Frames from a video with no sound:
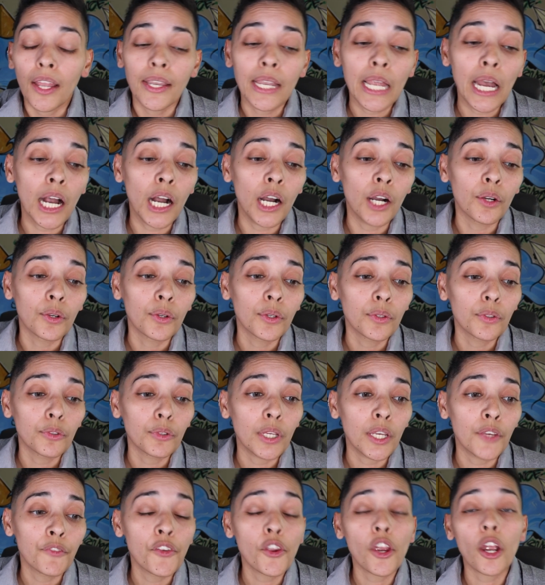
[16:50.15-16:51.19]
Now,
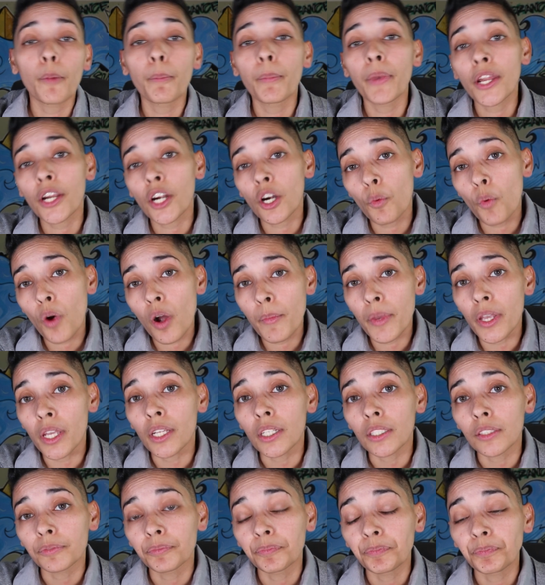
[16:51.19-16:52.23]
if you're a bigger
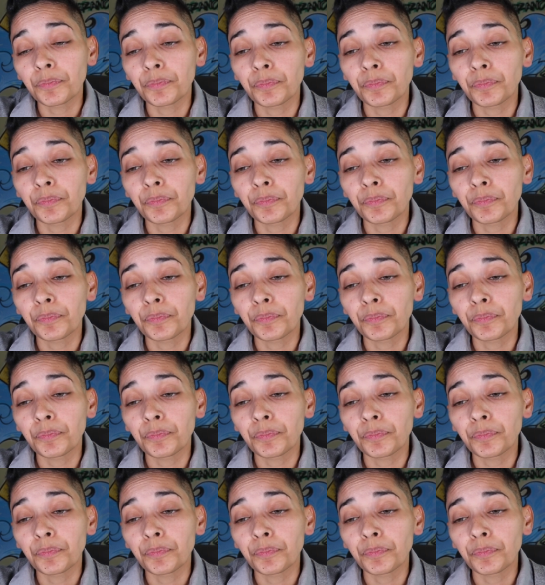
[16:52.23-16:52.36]
woman,